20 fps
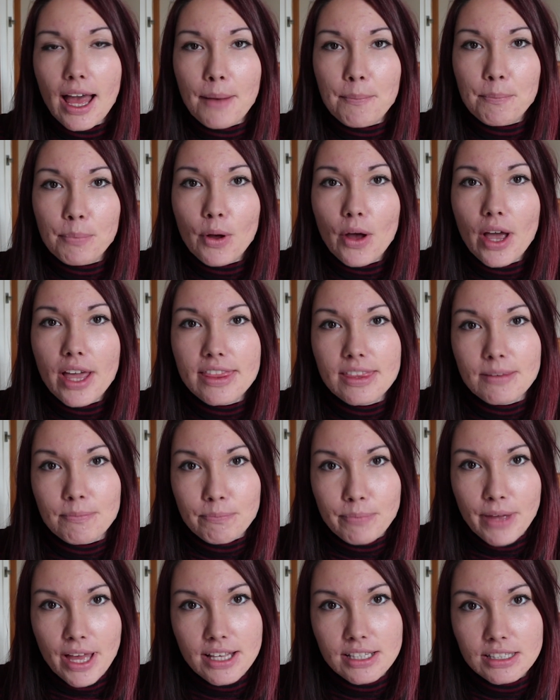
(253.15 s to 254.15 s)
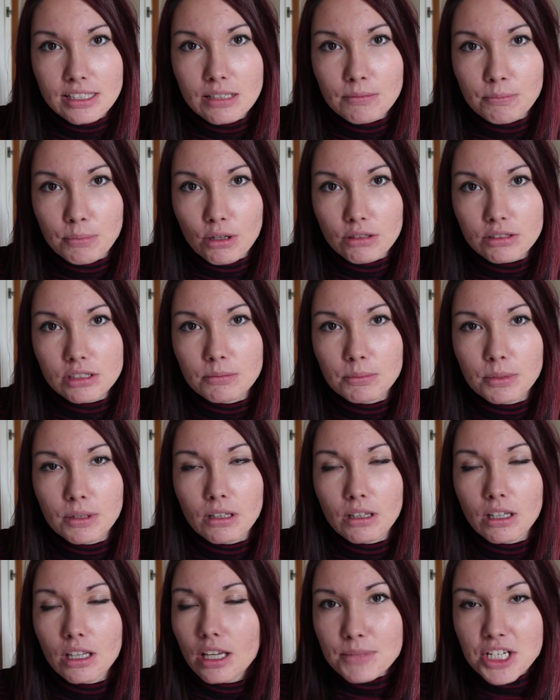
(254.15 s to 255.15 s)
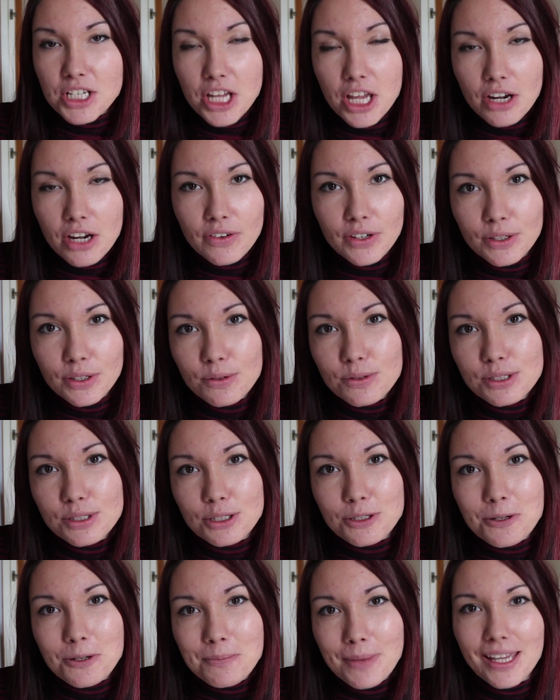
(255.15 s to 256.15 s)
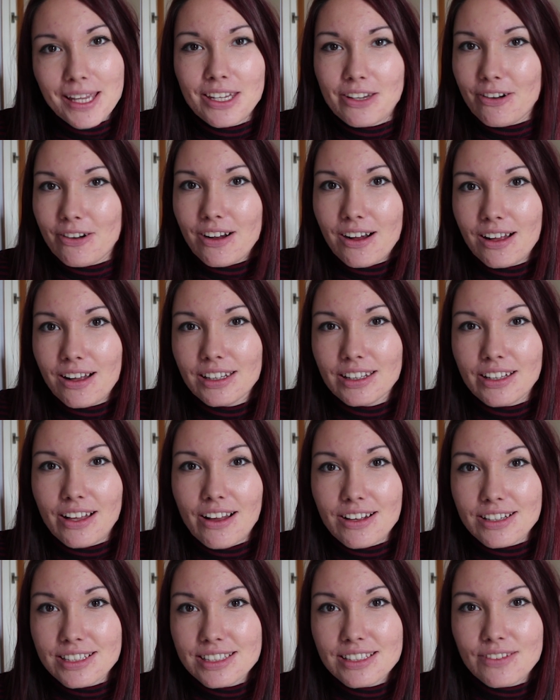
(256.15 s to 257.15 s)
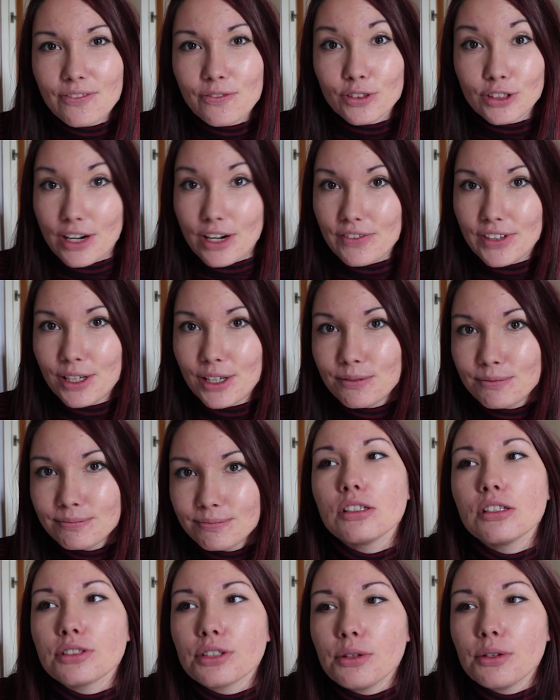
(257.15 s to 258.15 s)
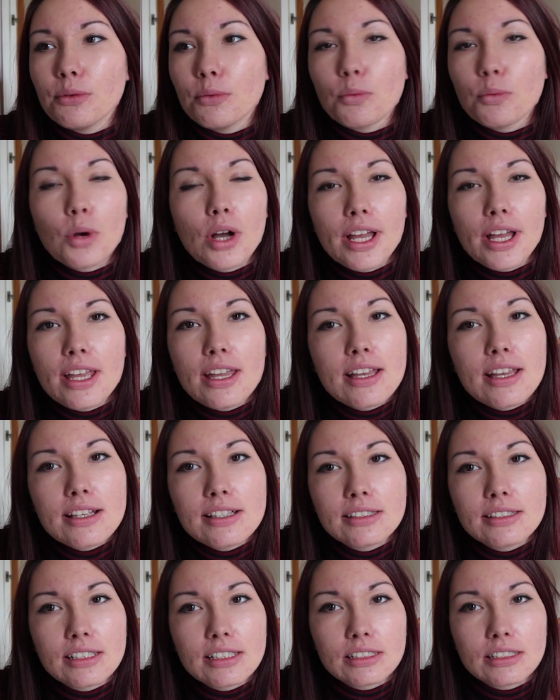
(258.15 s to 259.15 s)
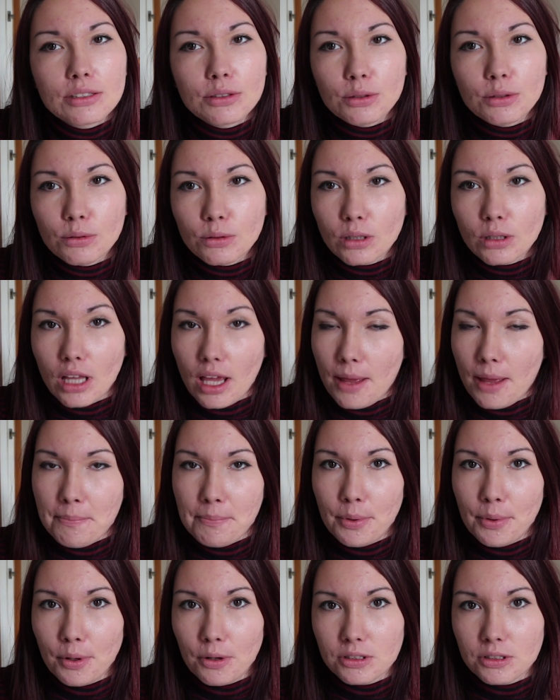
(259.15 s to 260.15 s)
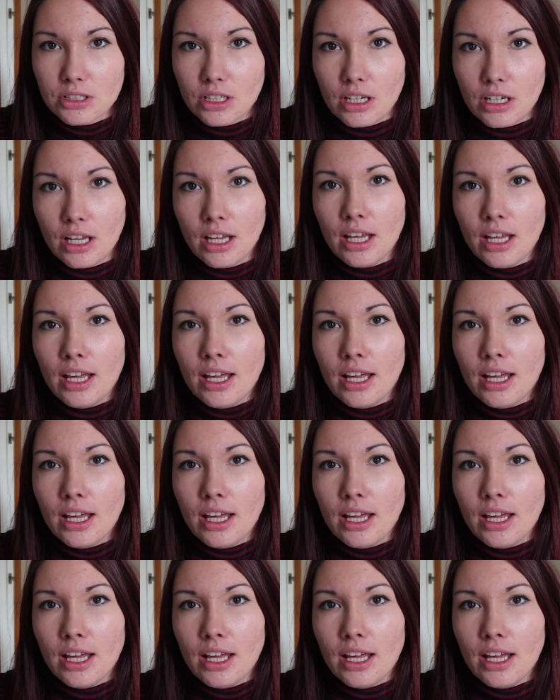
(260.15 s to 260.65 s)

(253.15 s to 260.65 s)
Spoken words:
and buy the best possible materials to make your art last forever. So why is this all important?